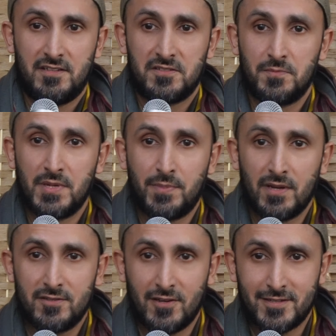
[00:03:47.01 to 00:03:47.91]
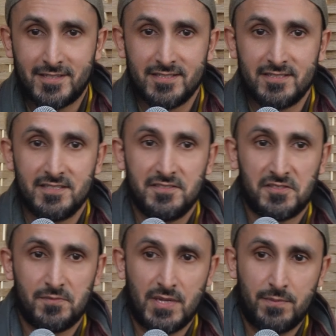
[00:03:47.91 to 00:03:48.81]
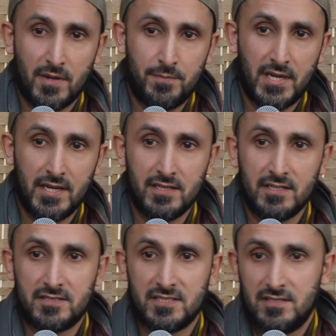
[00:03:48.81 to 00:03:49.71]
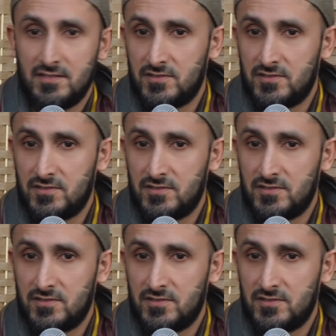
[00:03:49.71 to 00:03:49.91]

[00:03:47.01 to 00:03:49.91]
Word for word: Some people are doctors, some people are pilots,